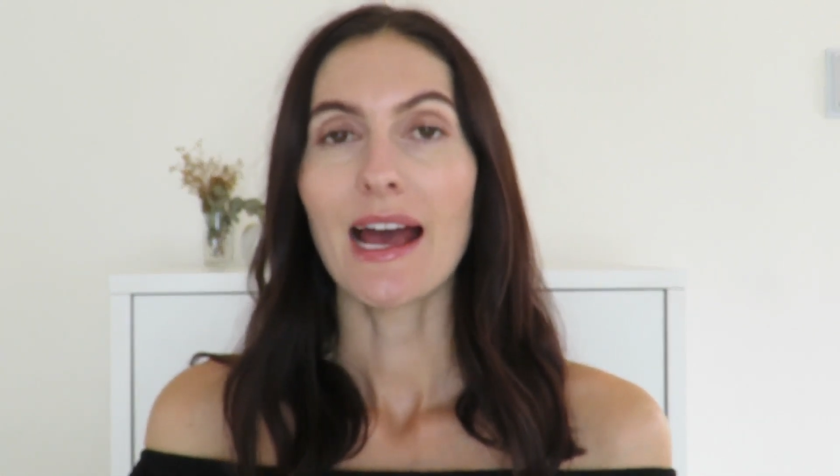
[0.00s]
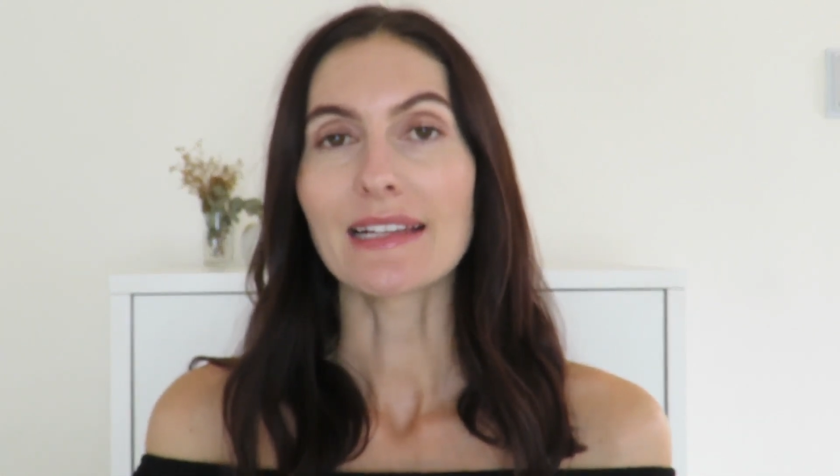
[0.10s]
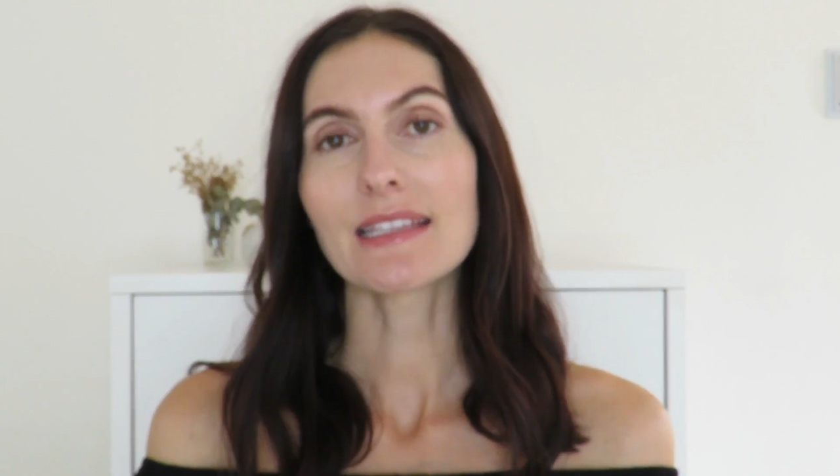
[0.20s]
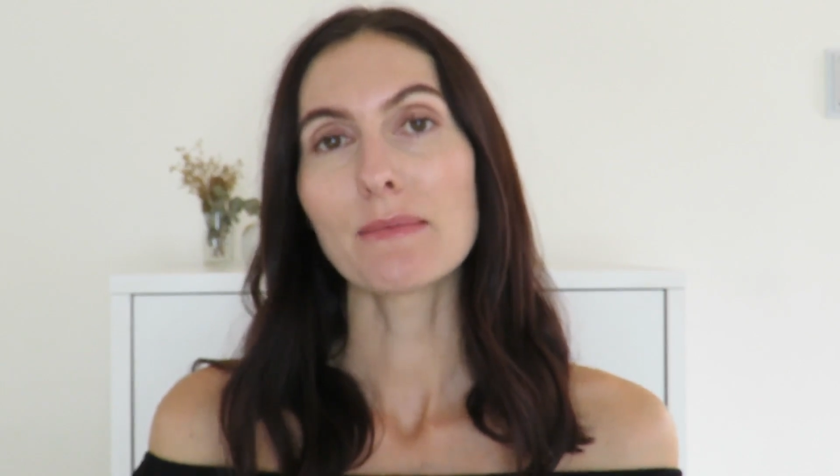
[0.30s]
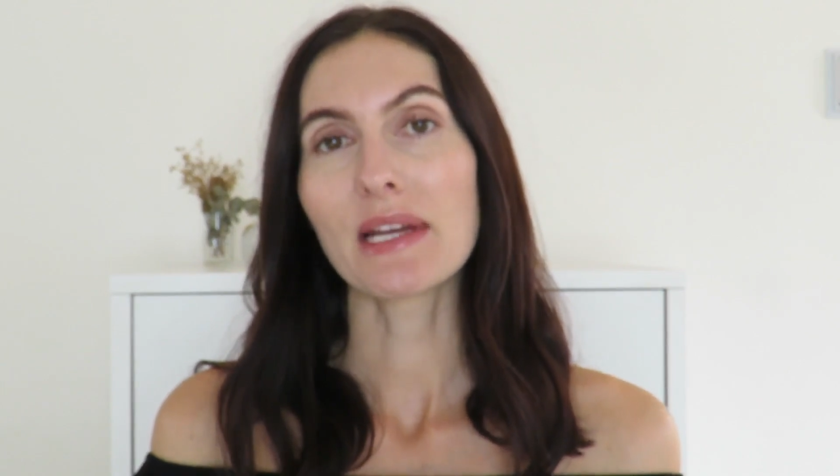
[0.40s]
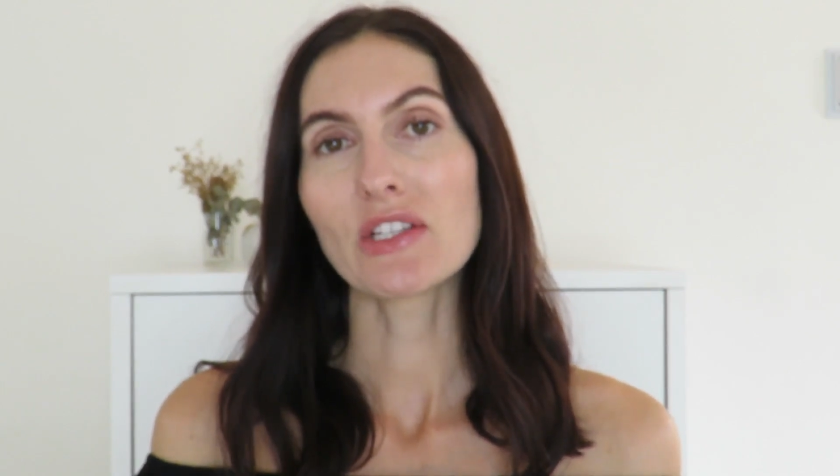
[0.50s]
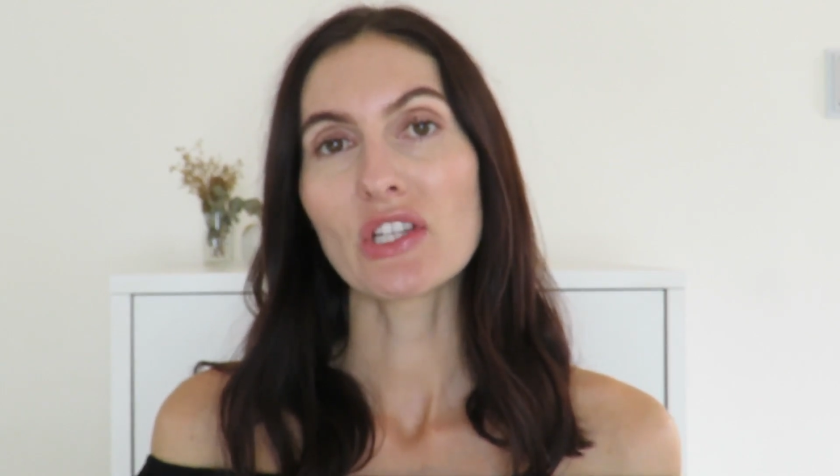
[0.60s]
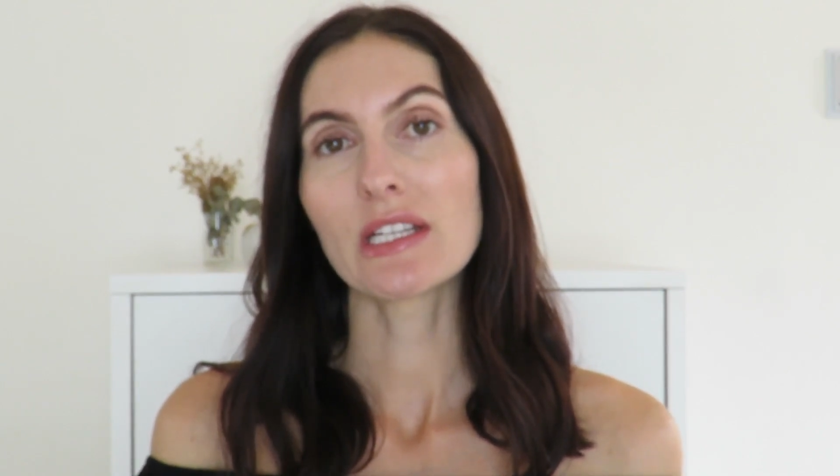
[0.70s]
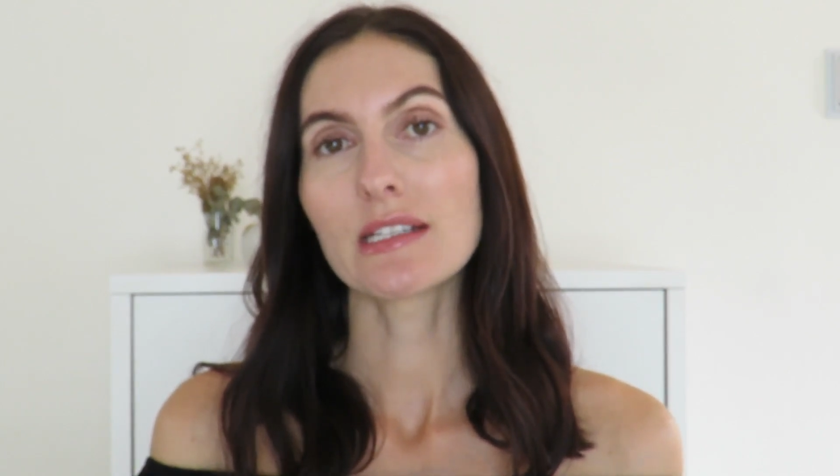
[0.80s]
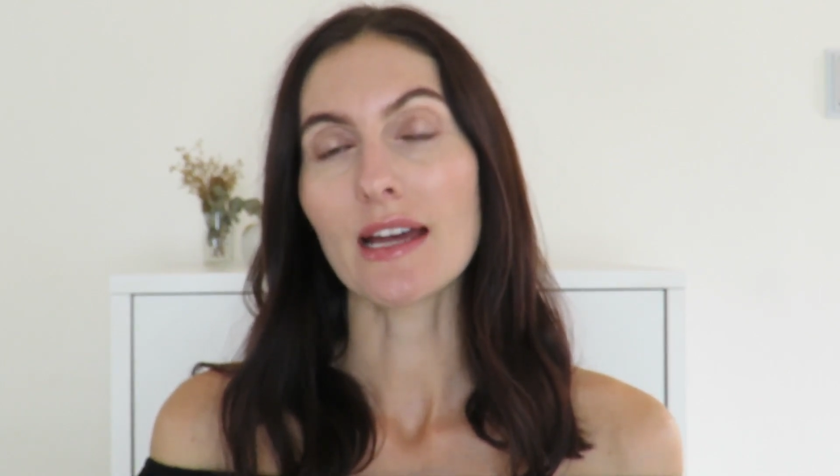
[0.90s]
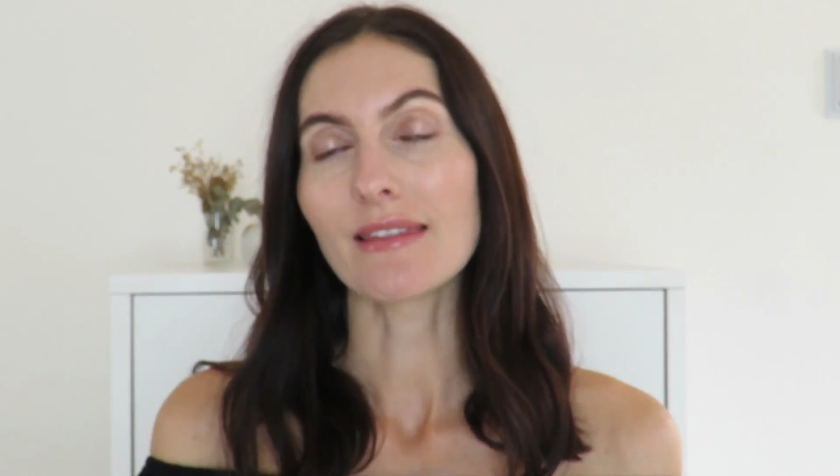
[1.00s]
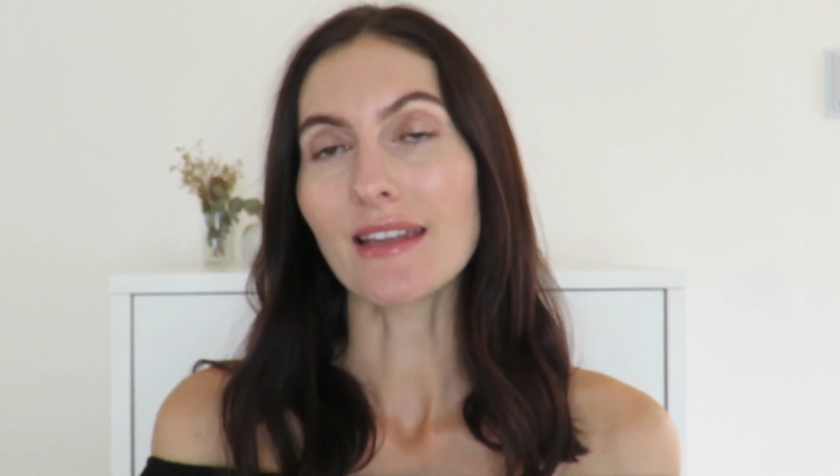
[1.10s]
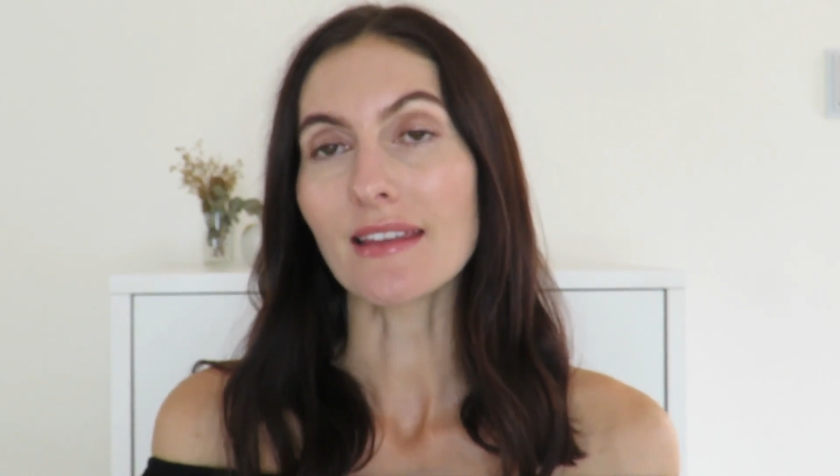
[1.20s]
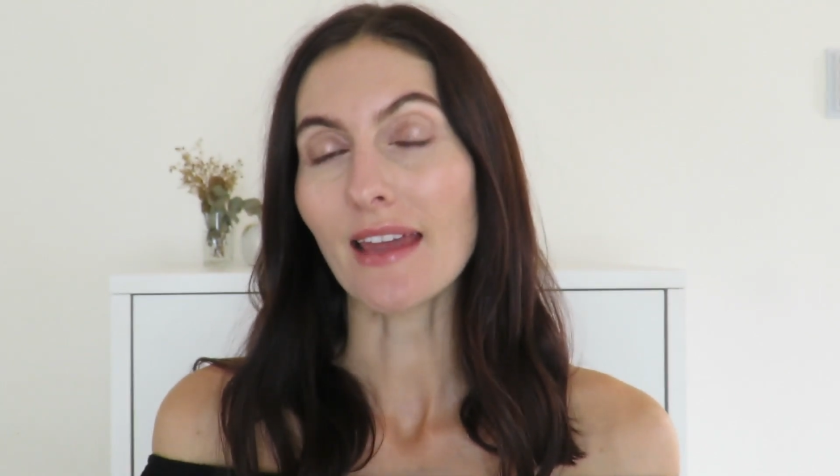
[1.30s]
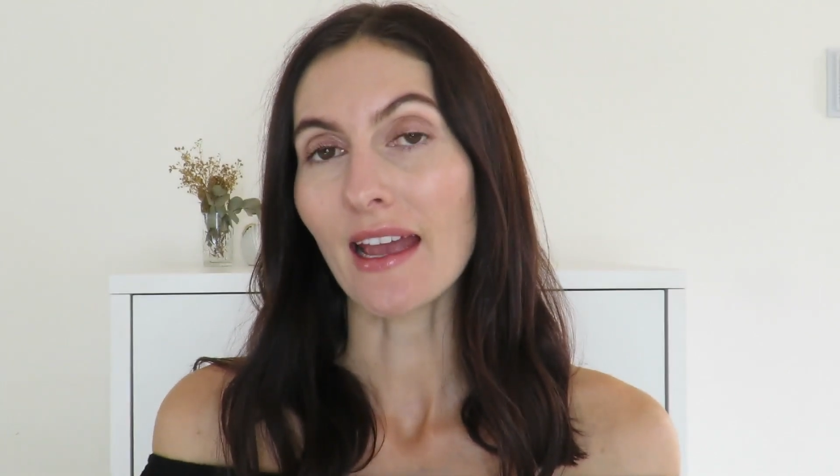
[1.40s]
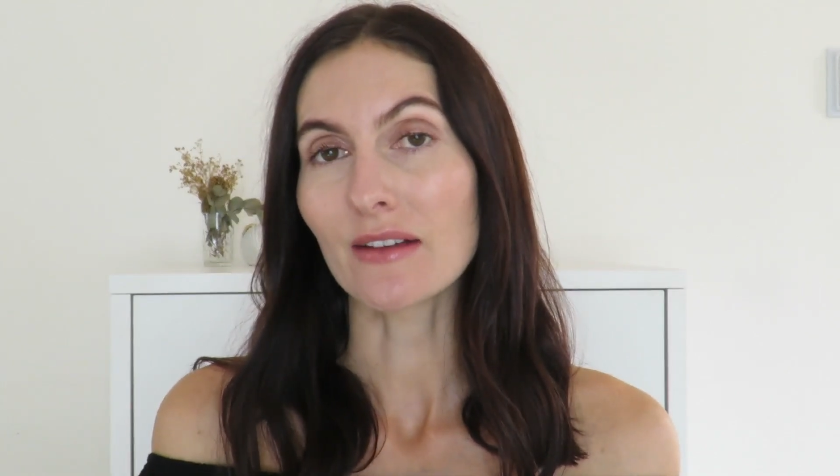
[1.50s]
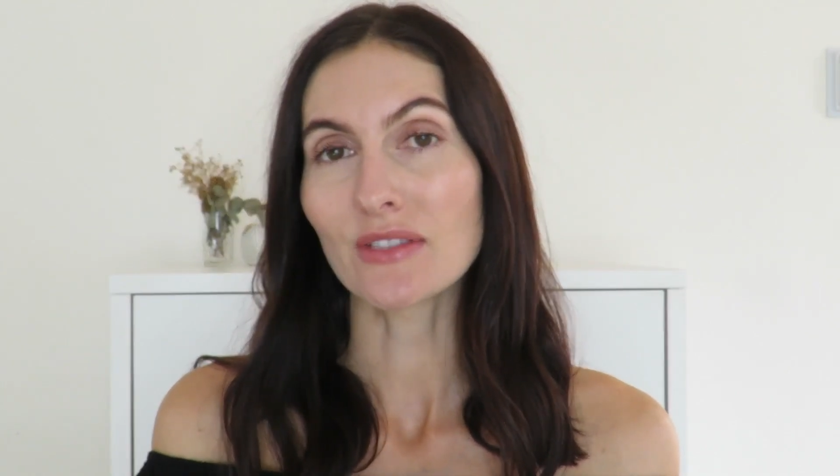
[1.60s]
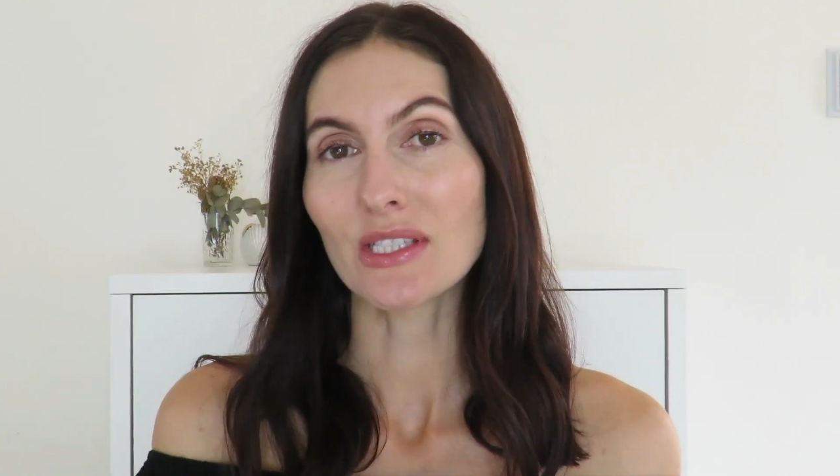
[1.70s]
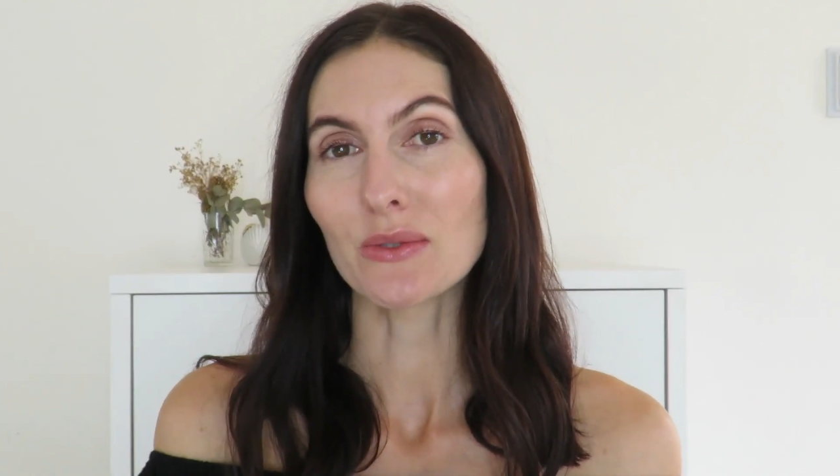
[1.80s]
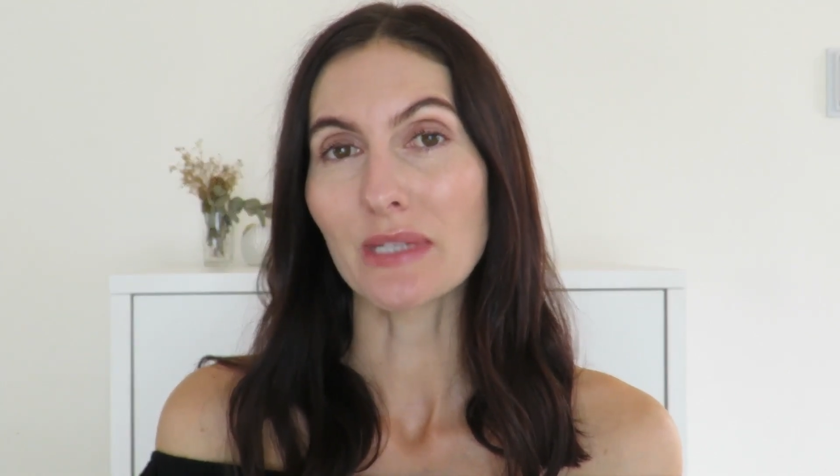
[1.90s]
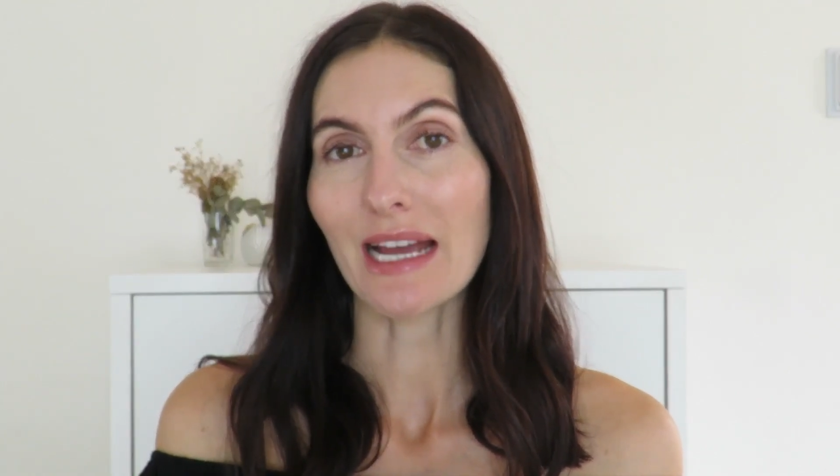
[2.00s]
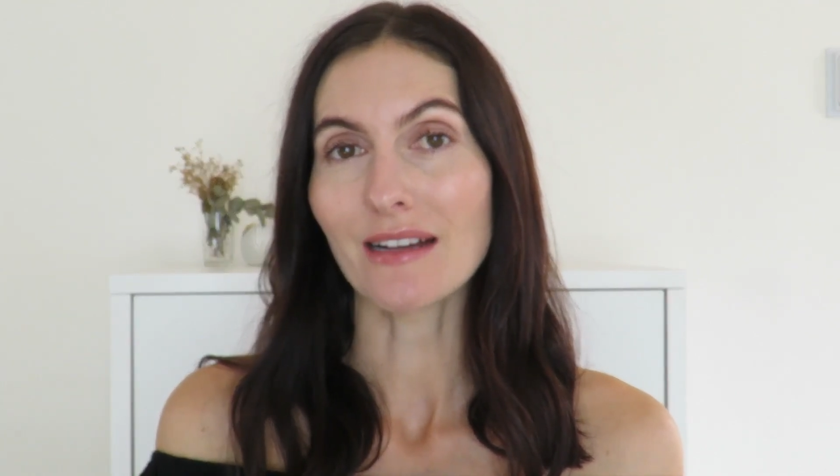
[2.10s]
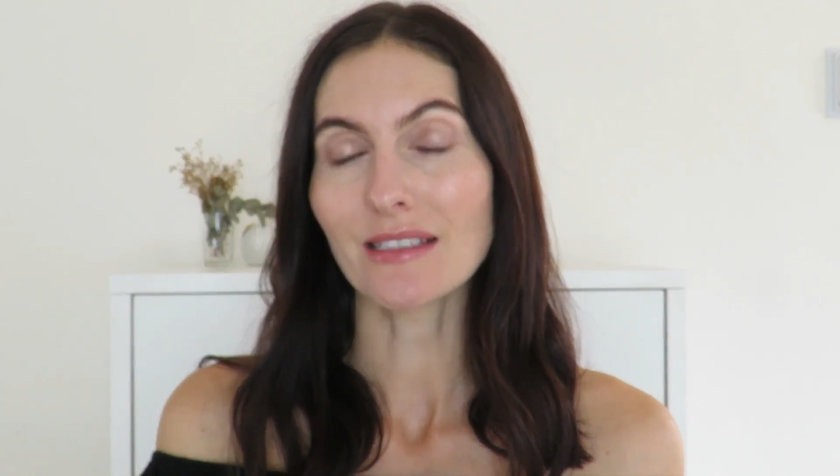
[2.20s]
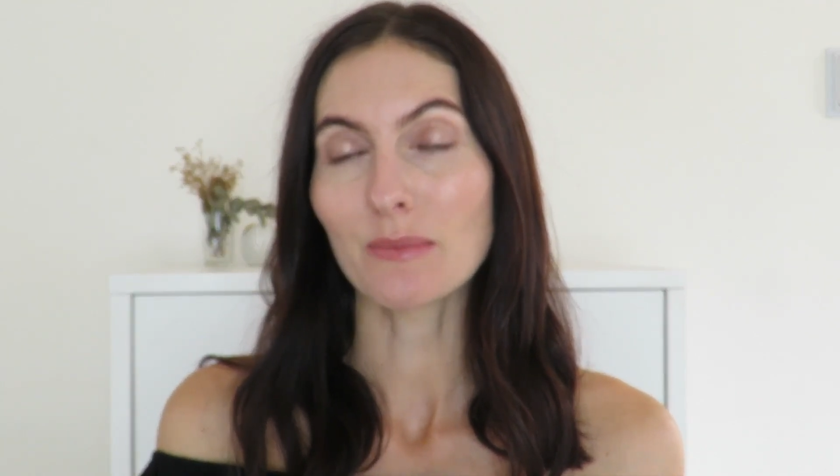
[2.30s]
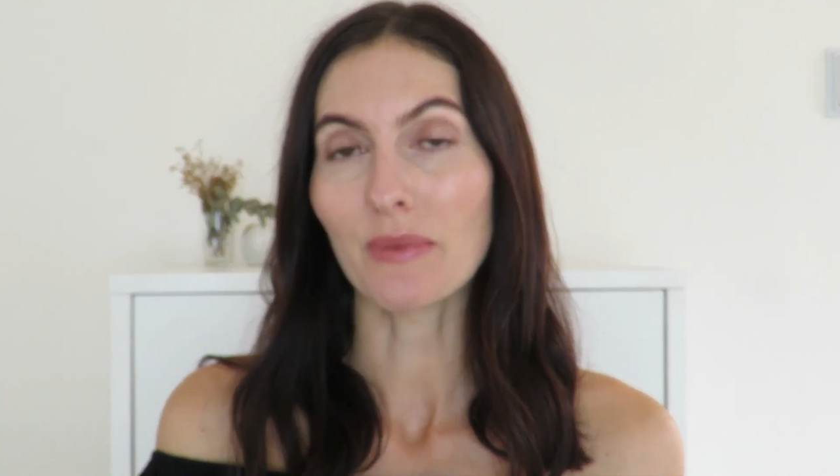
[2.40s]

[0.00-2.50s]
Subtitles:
As I mentioned, I think they have sold out,